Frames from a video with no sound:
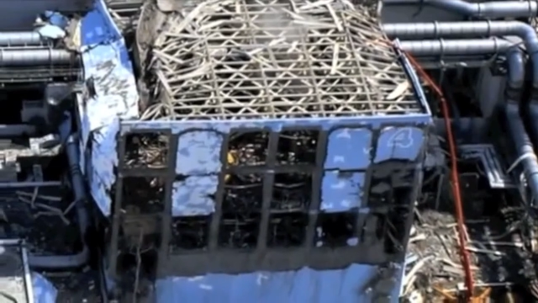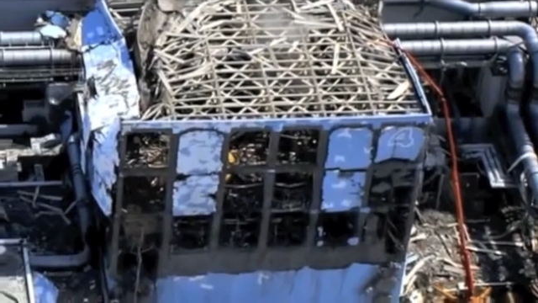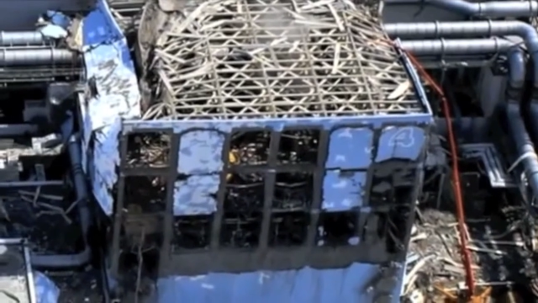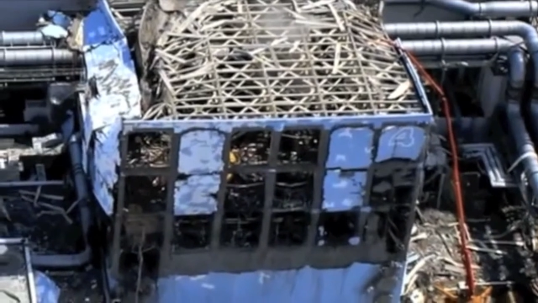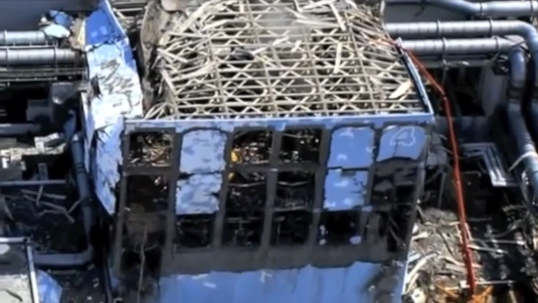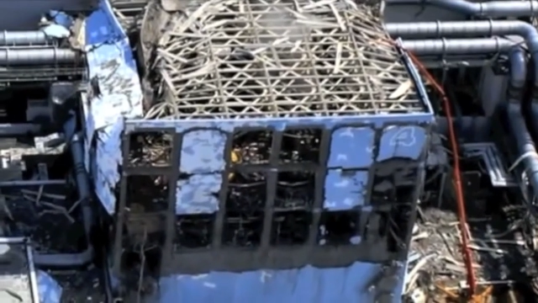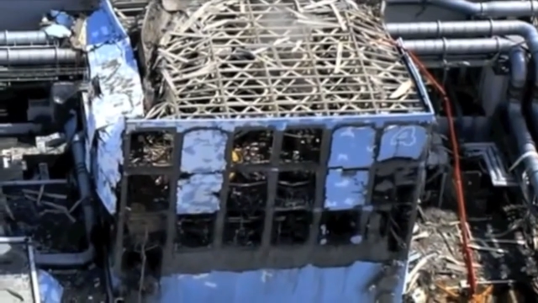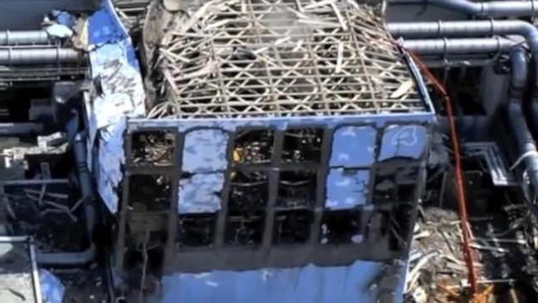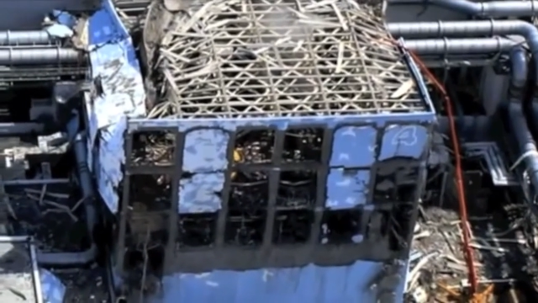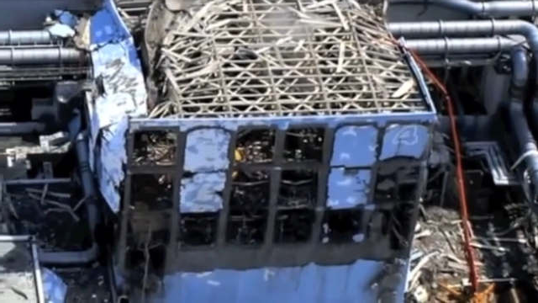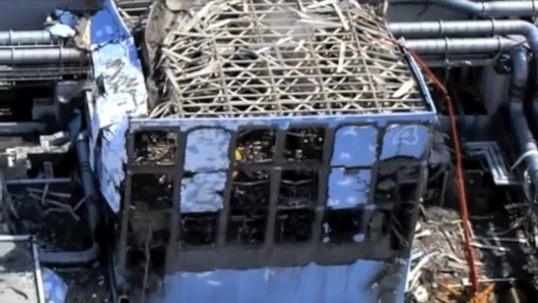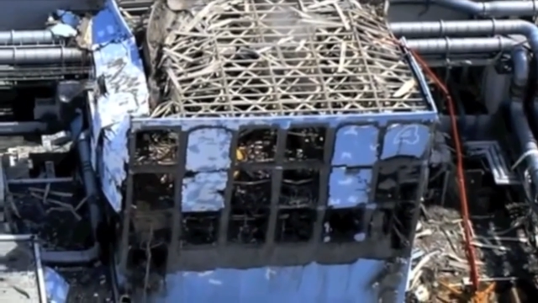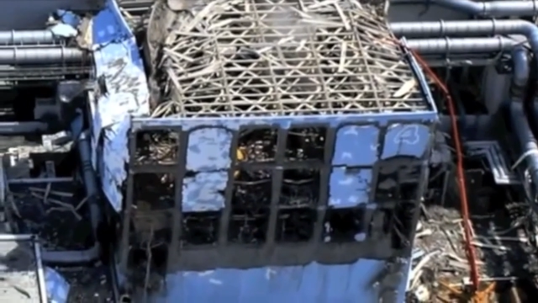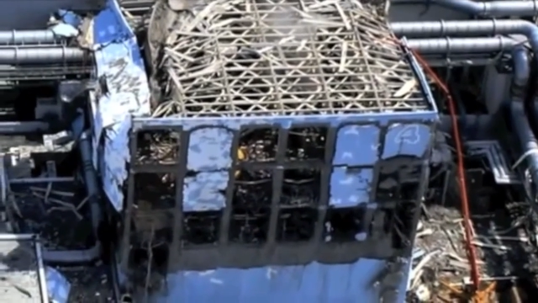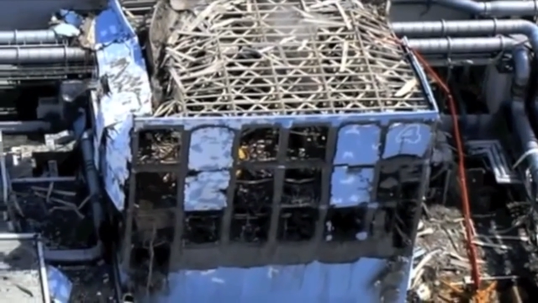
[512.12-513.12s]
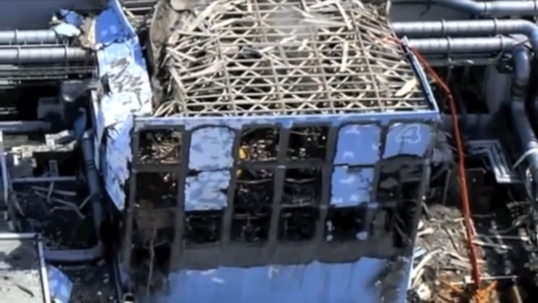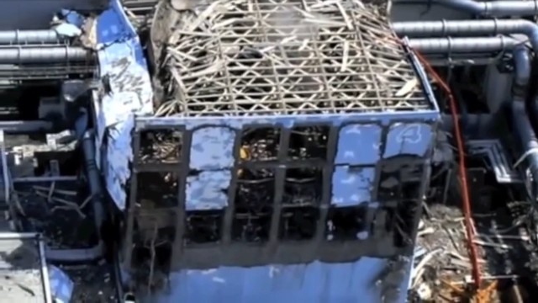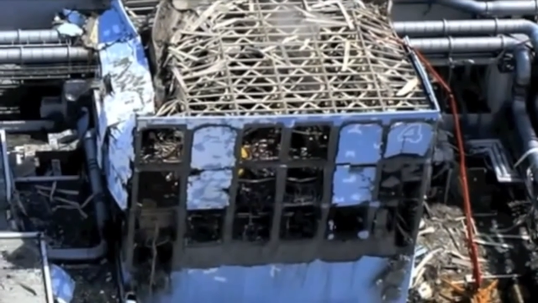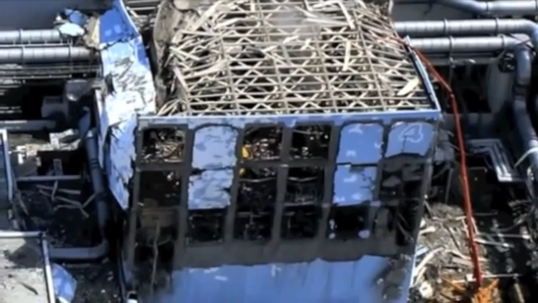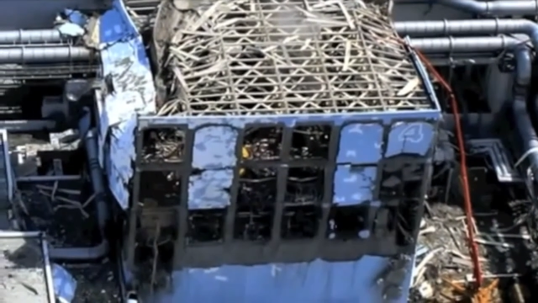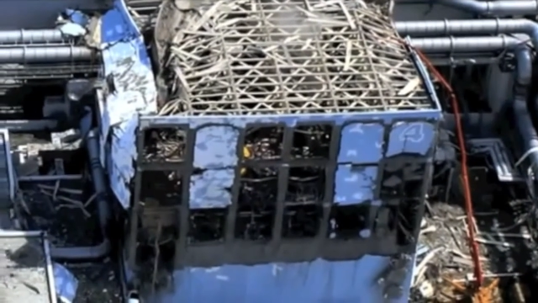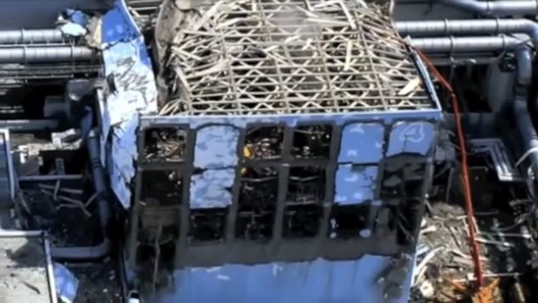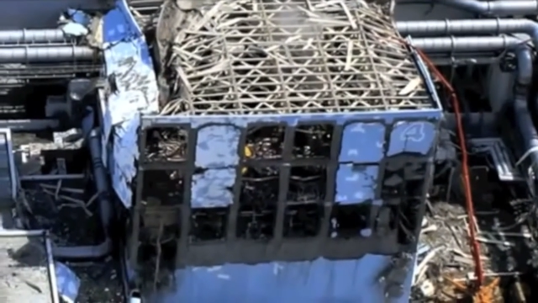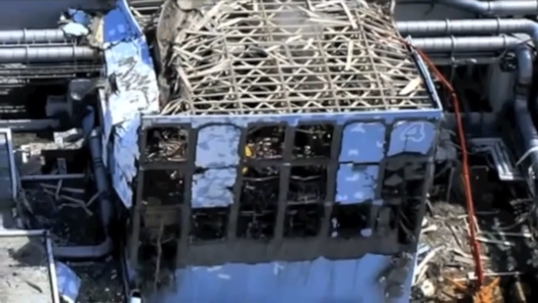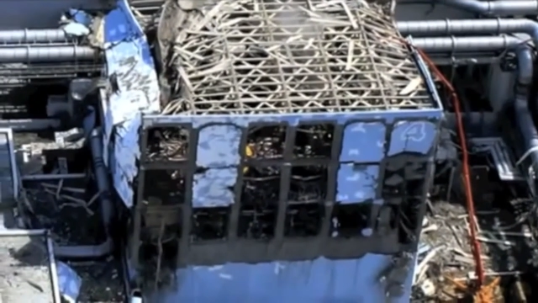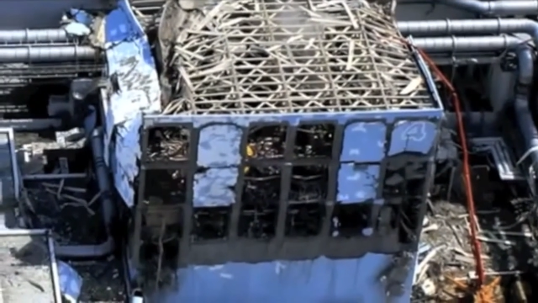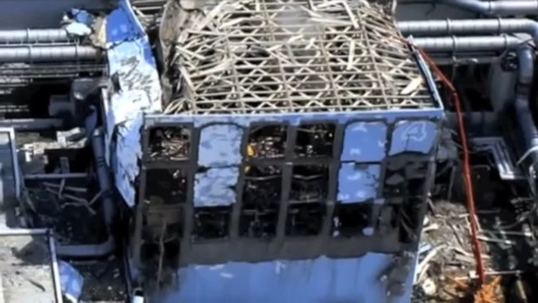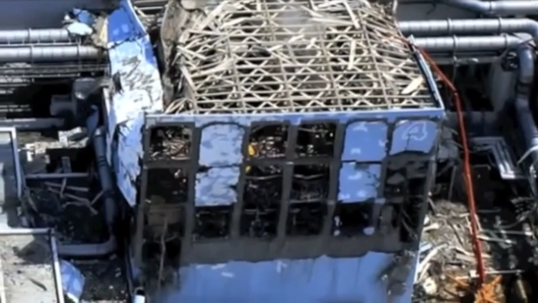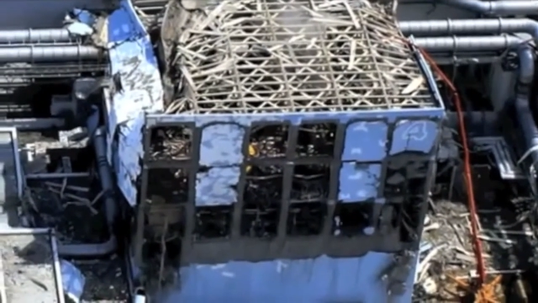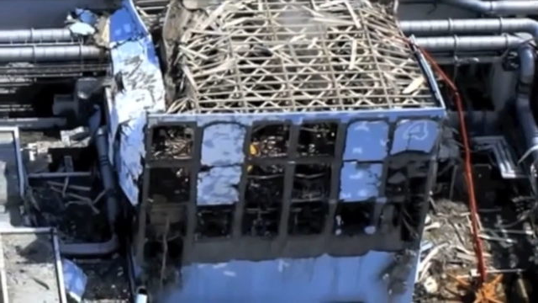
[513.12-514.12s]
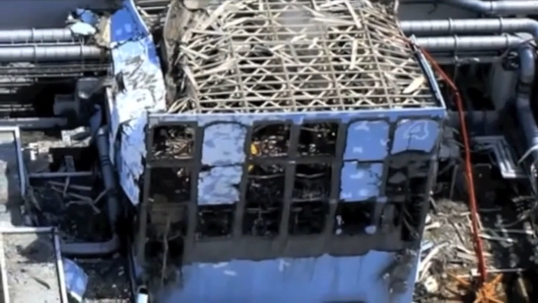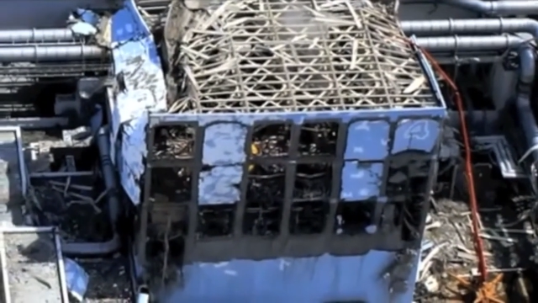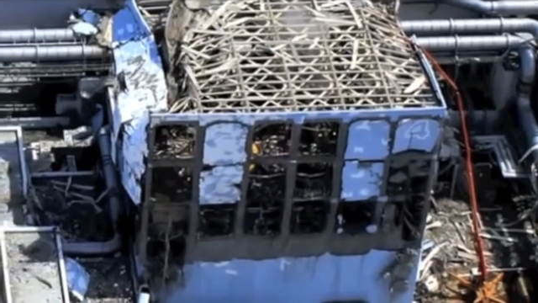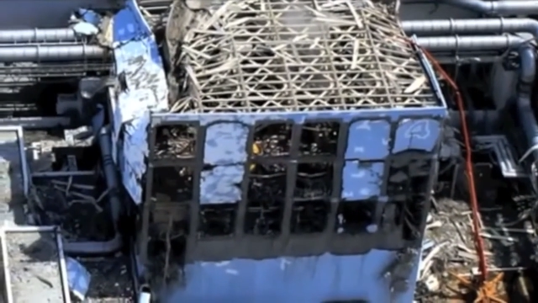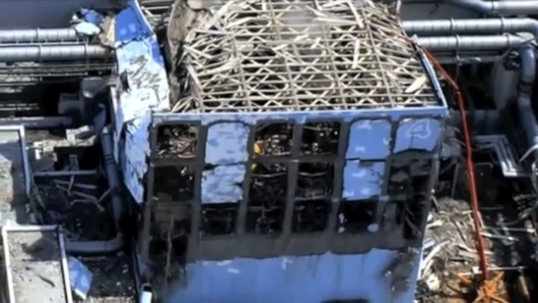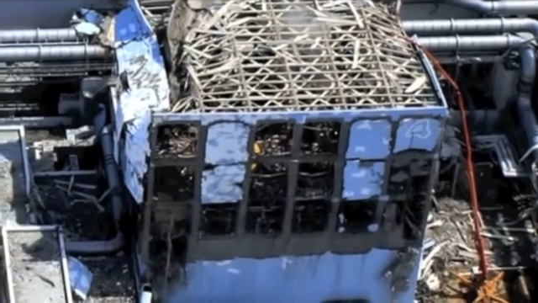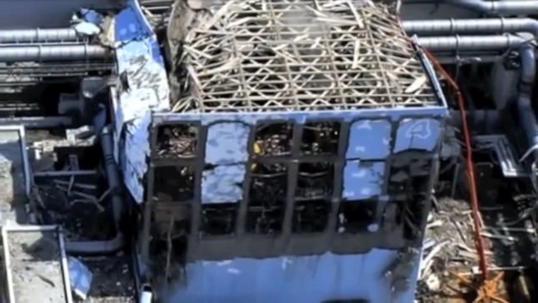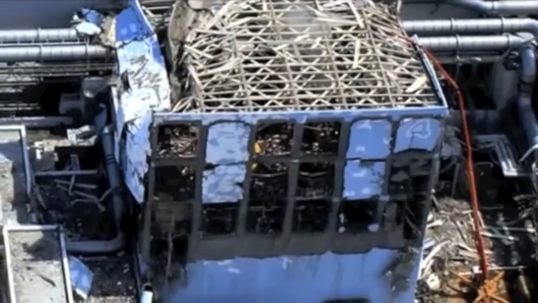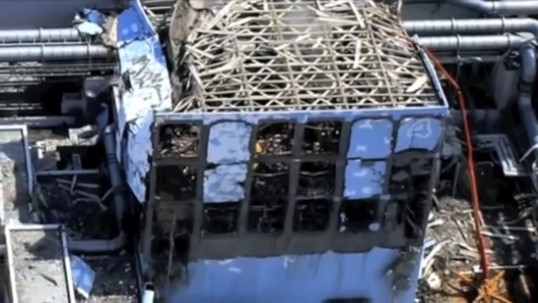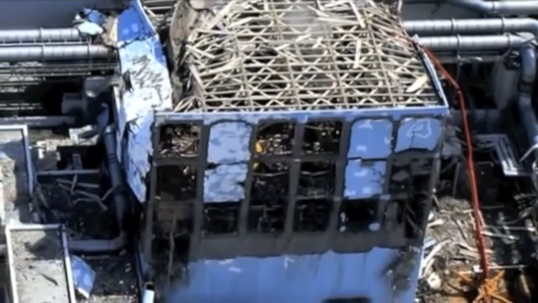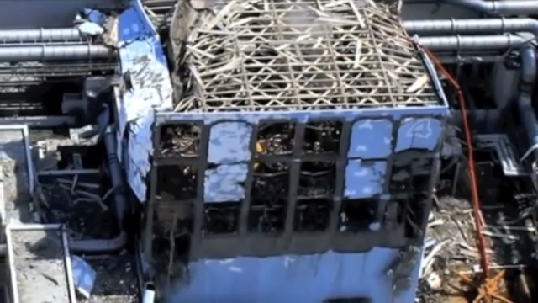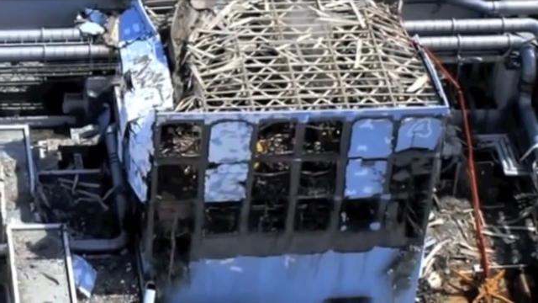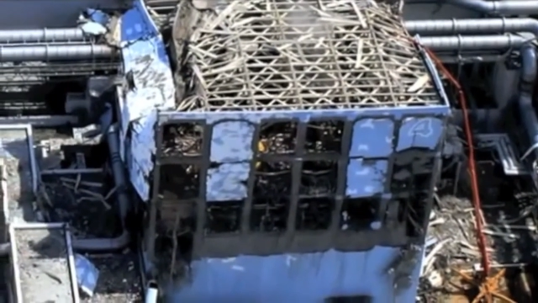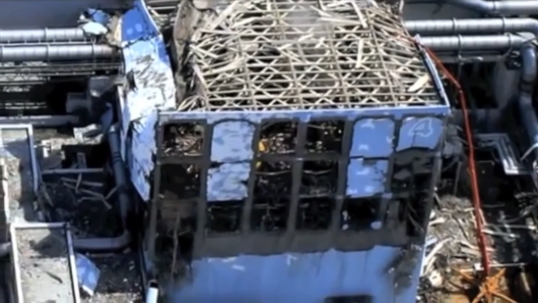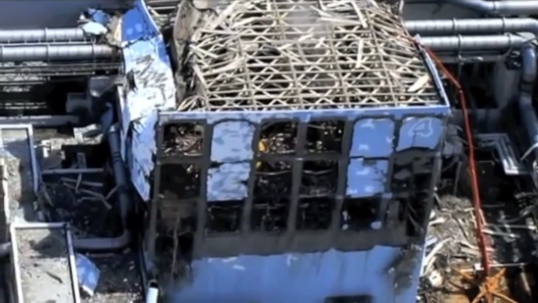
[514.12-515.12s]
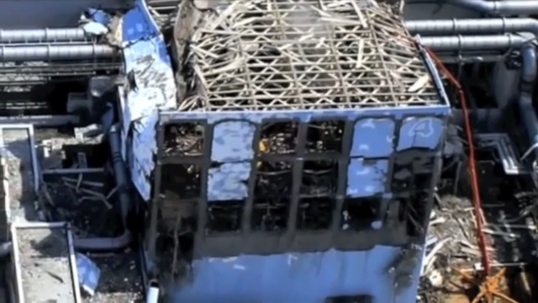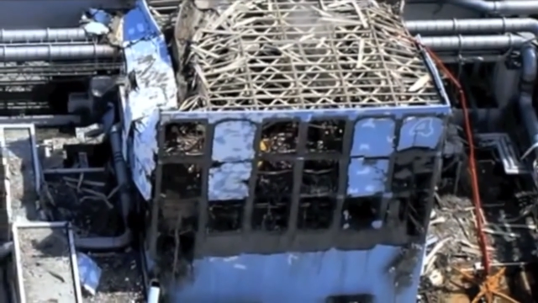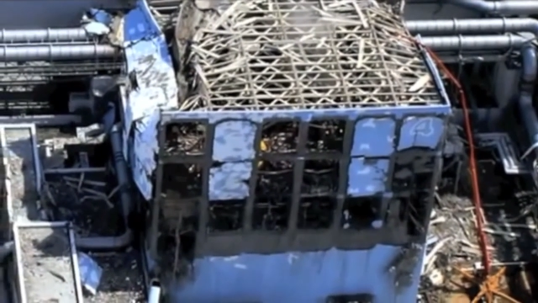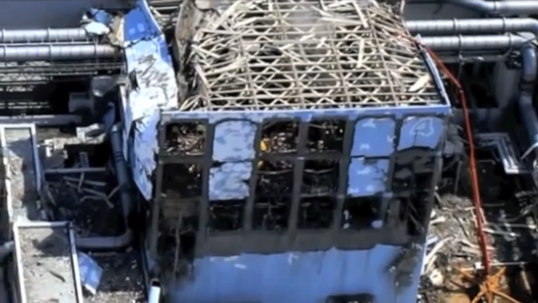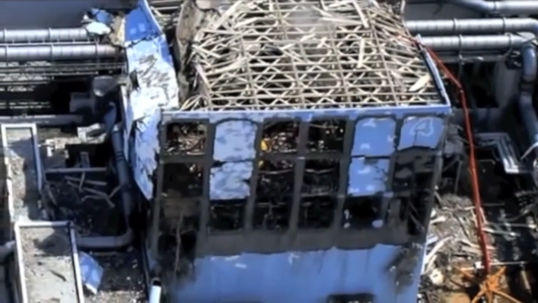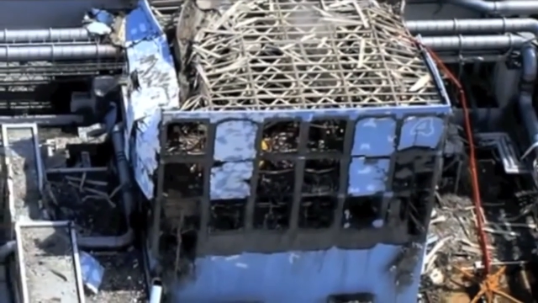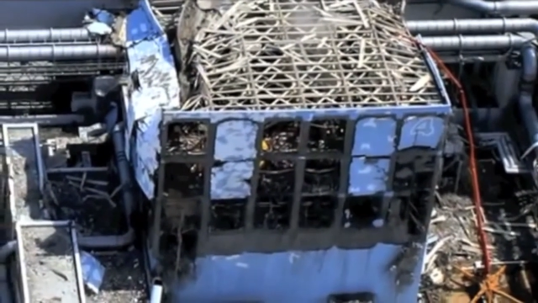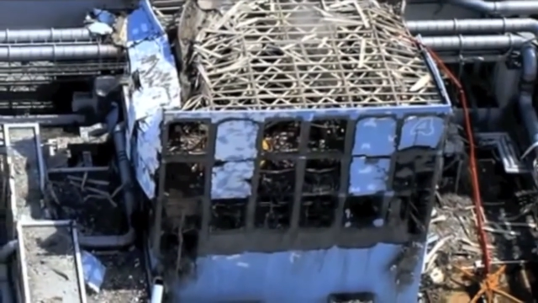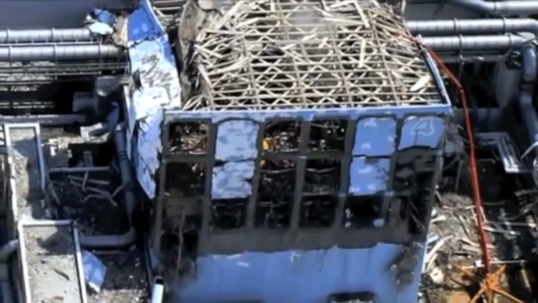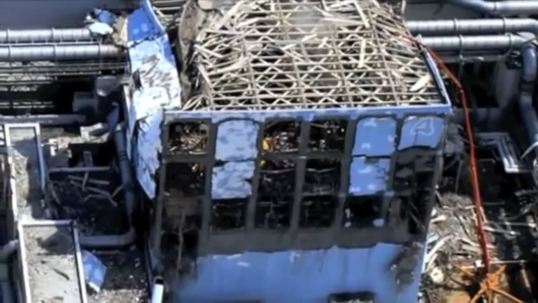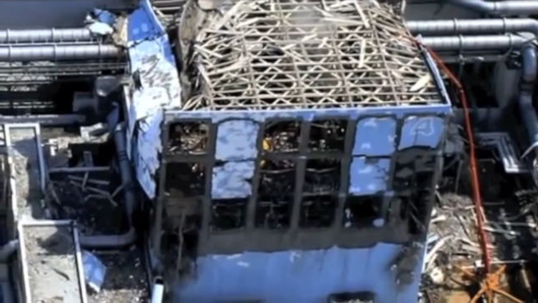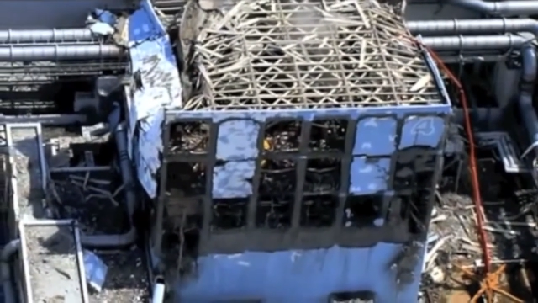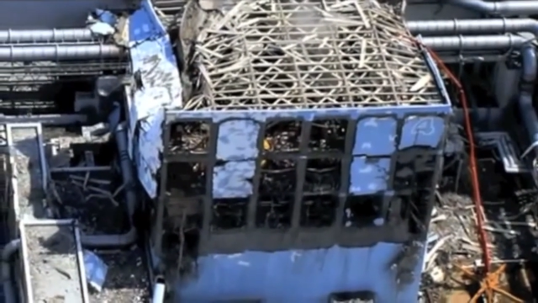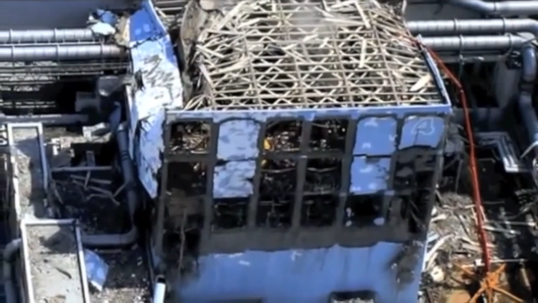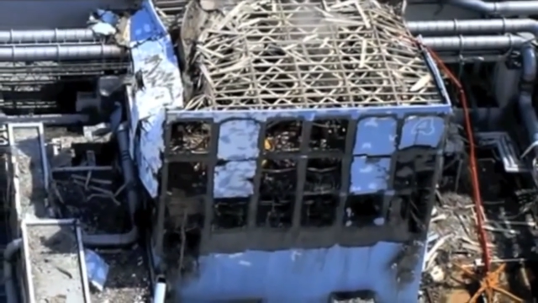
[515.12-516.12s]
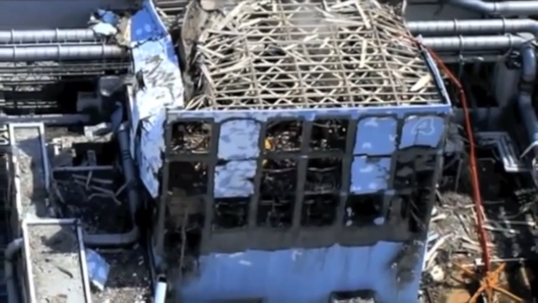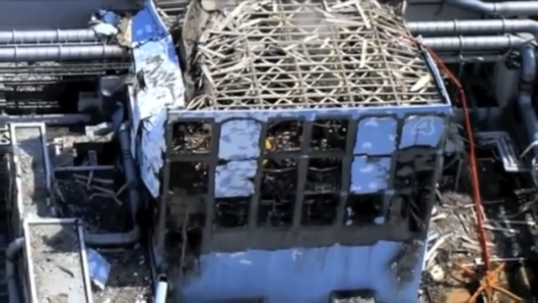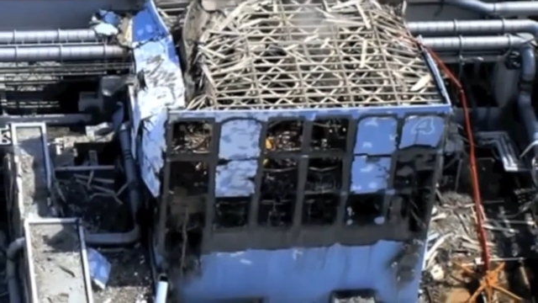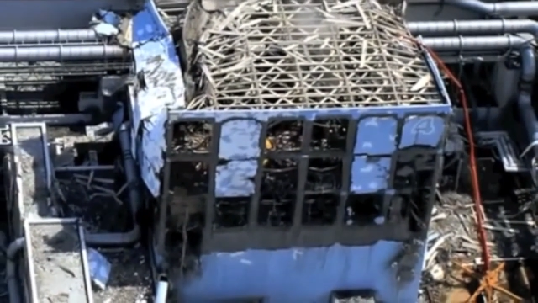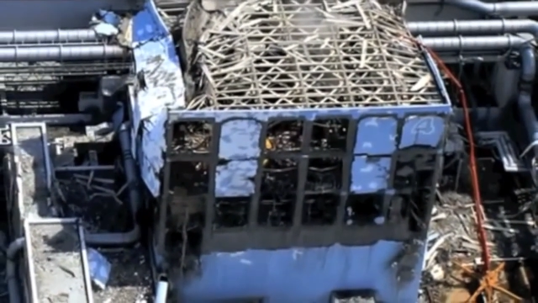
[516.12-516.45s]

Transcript: No face is visible, so there are no lips to read.